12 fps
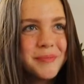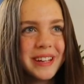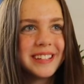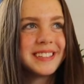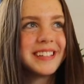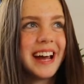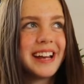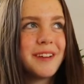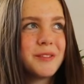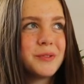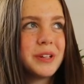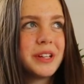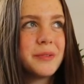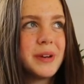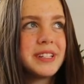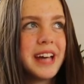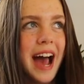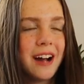because I never really
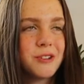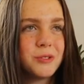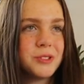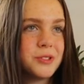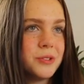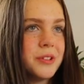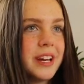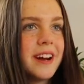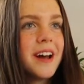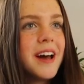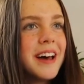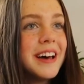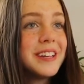went to actual school there.